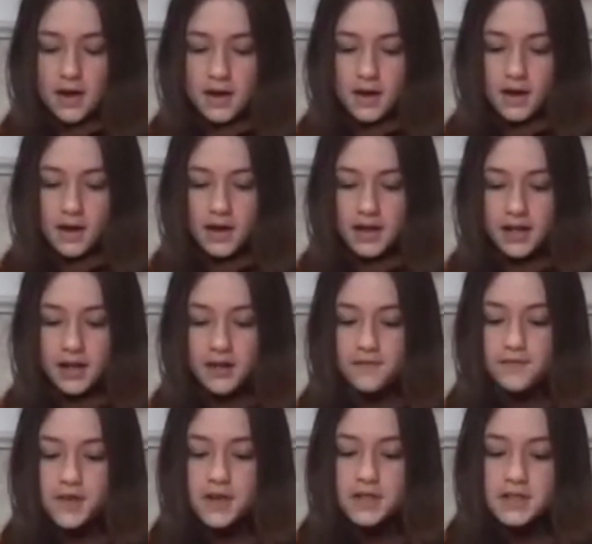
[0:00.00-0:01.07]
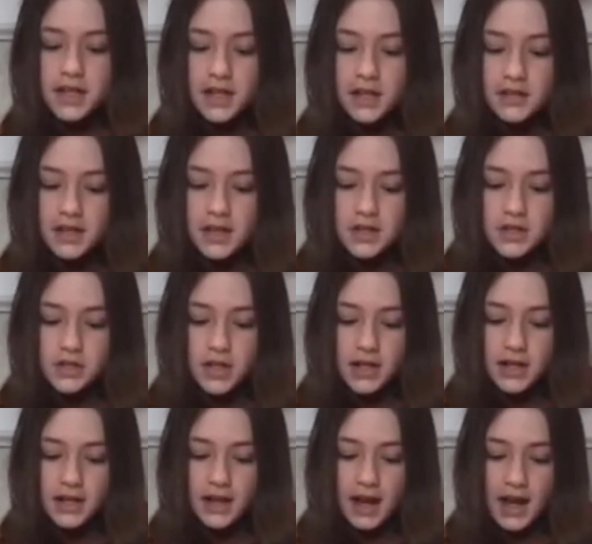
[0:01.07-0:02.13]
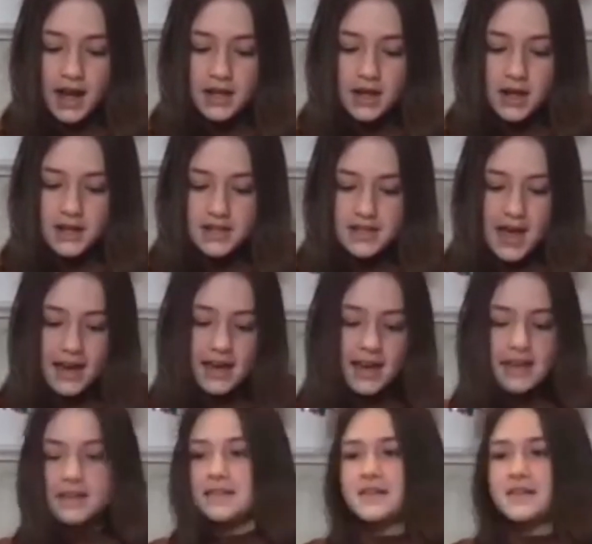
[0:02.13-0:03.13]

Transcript: Cutting our first lanyard lace string and our second.